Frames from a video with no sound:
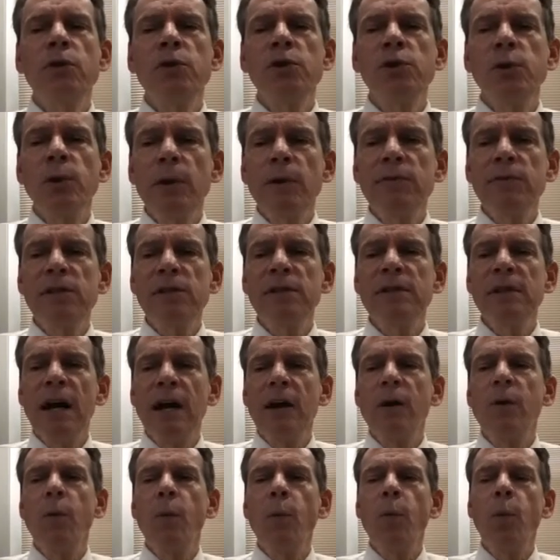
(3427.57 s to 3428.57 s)
sort of
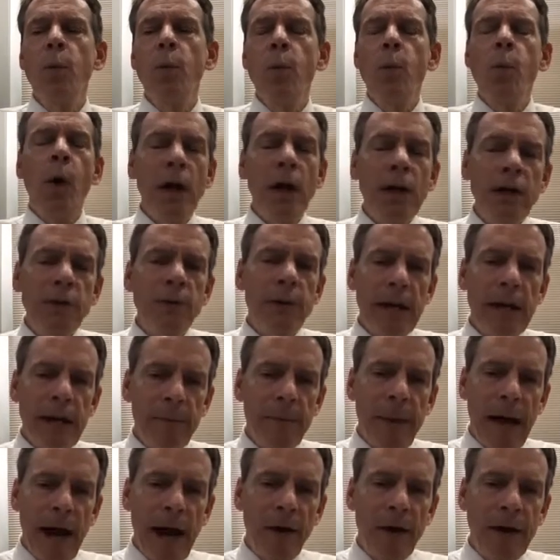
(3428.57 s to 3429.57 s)
stuck wondering
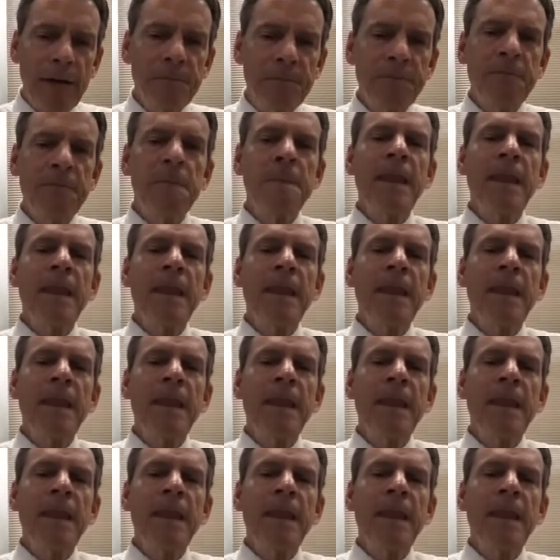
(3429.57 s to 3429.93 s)
about it.